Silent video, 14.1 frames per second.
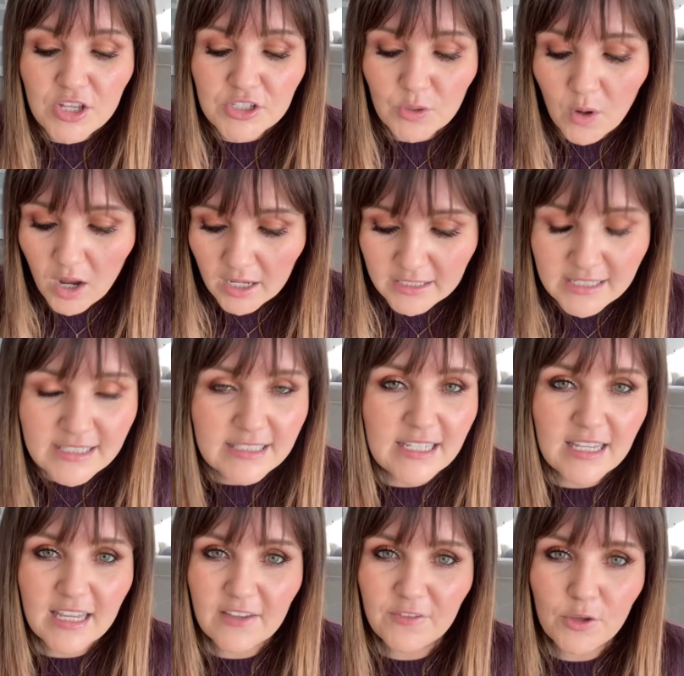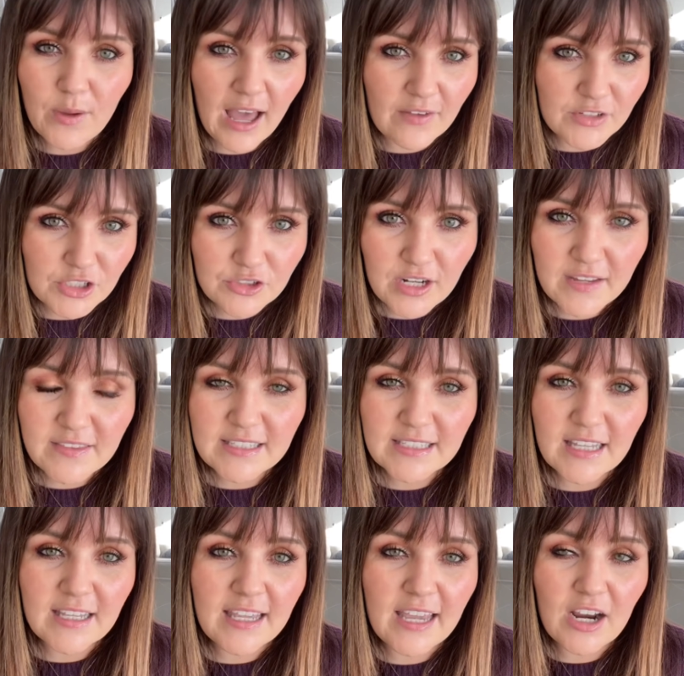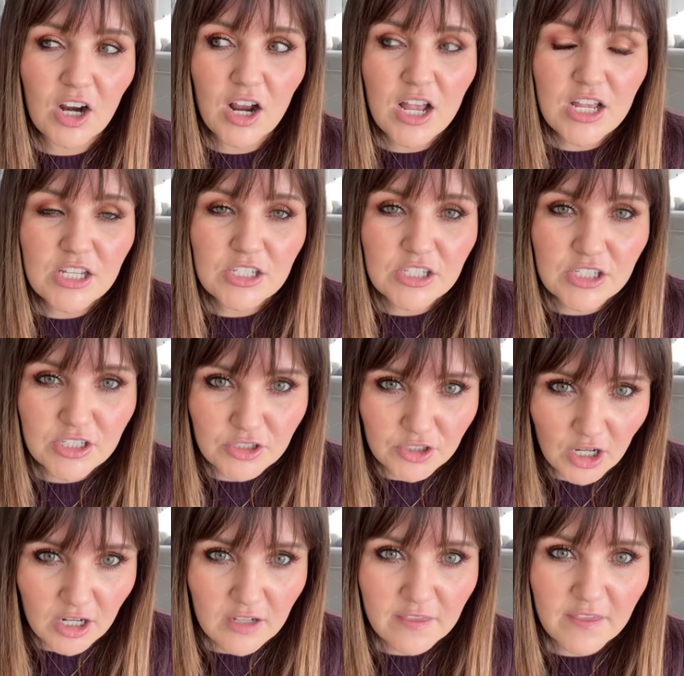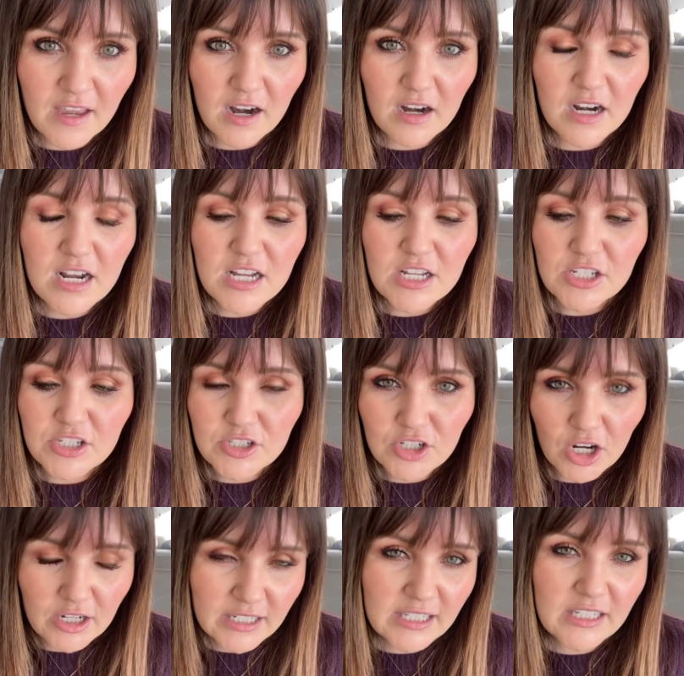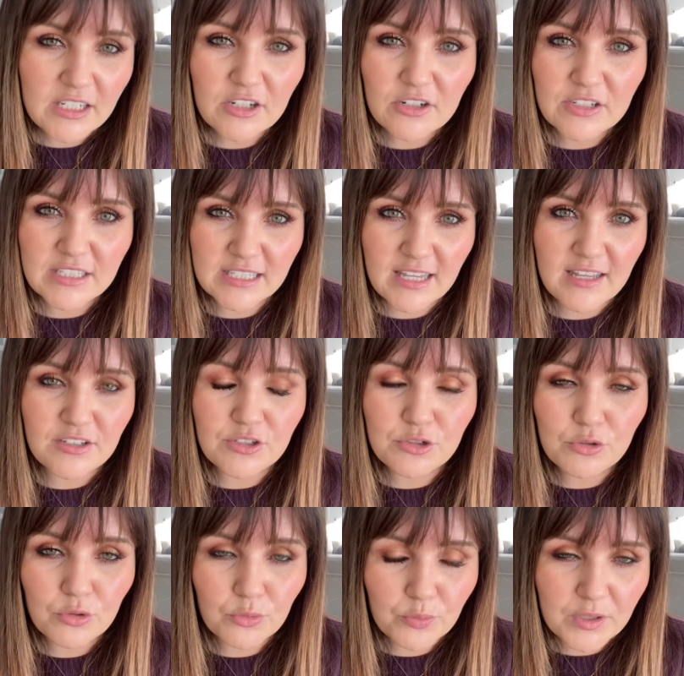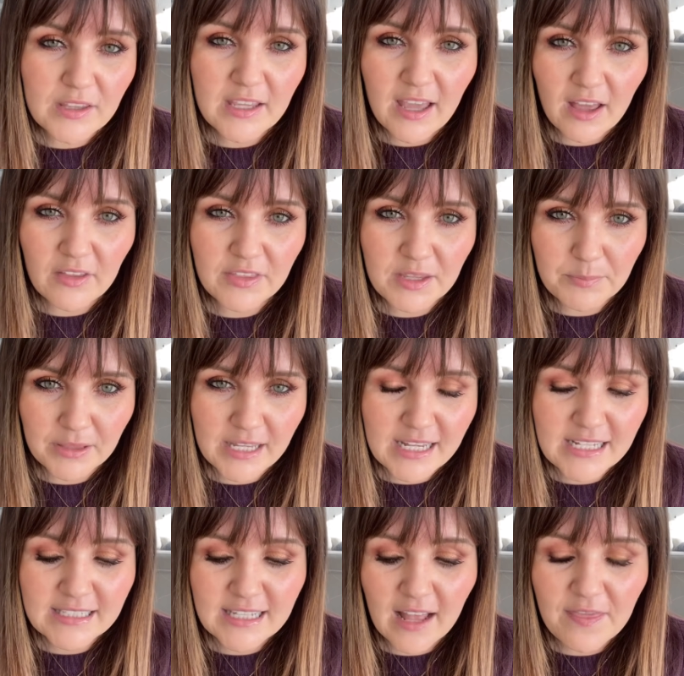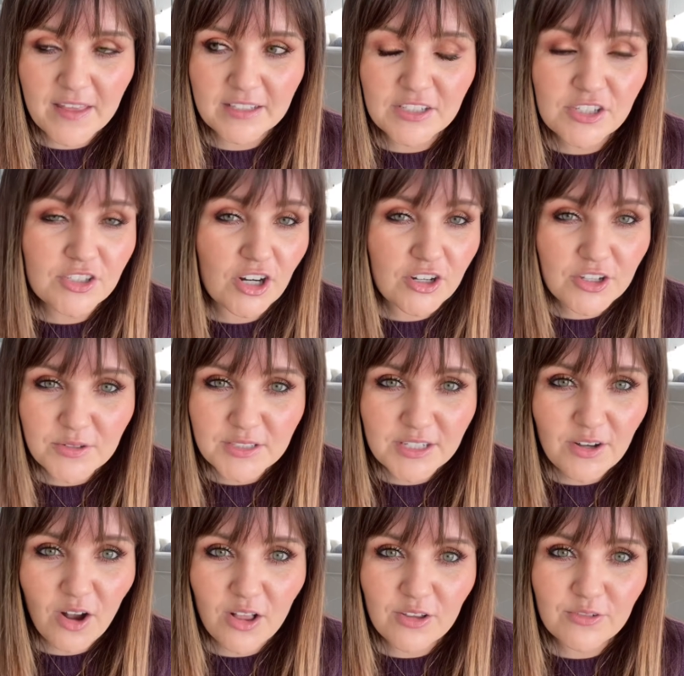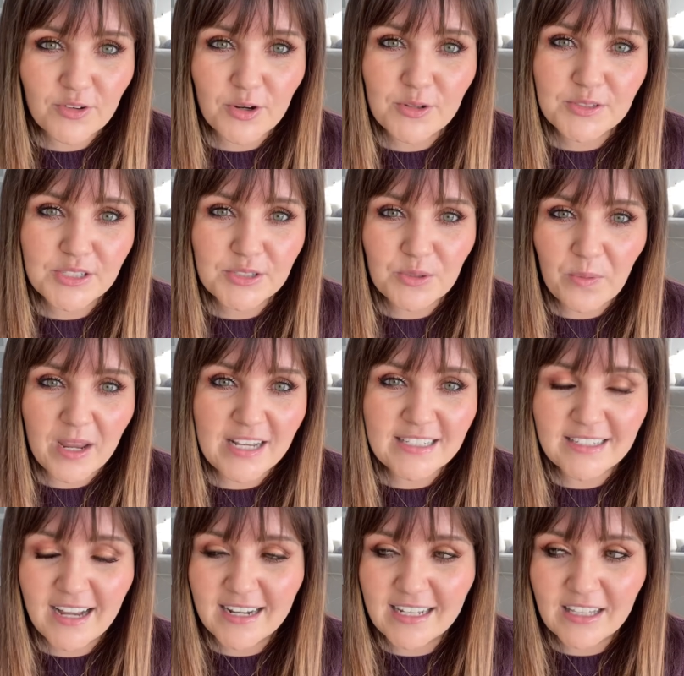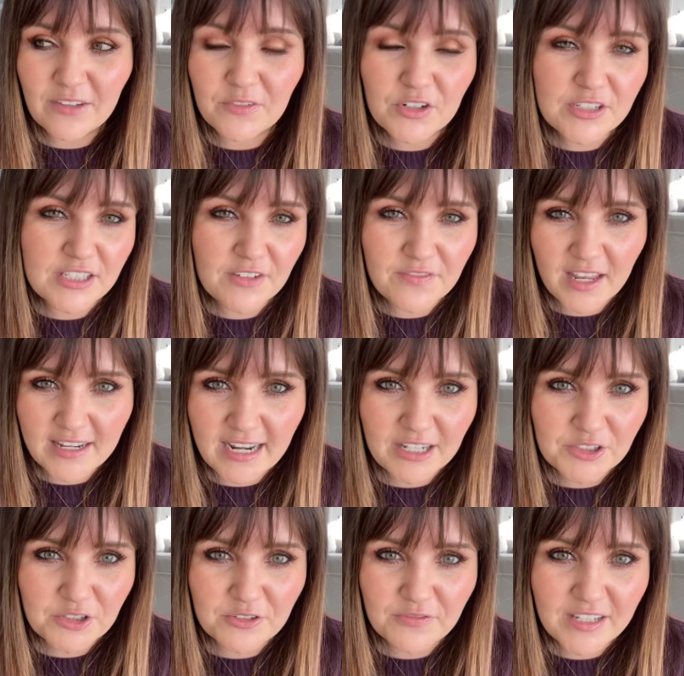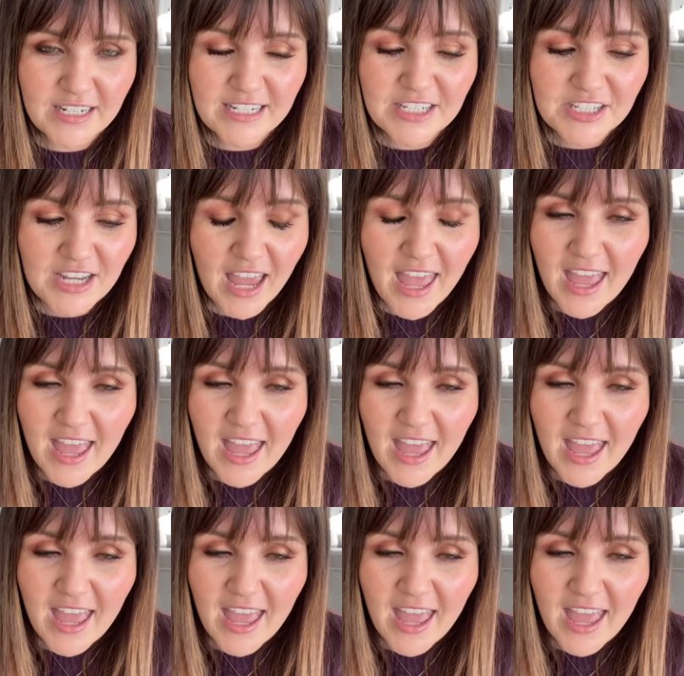So honestly, if you haven't tried the skincare, start there. Start getting your skin to a really healthy place, and then start using Olive Rose as a way to kind of give yourself that natural finish.